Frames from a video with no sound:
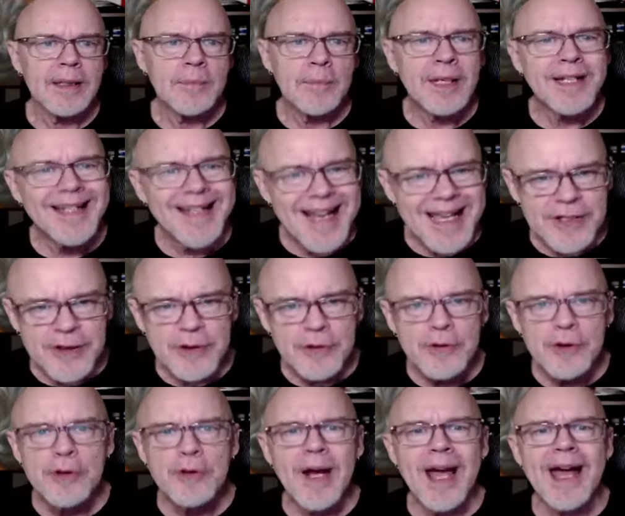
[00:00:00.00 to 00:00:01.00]
But
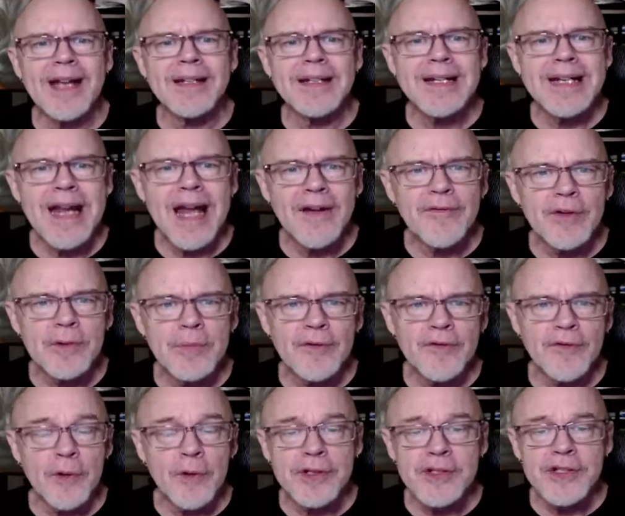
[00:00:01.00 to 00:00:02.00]
Nezeru had never
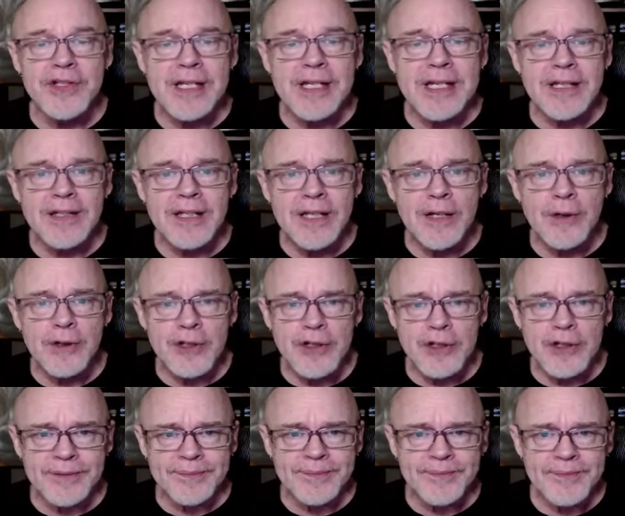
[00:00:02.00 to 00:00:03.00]
before seen the ocean.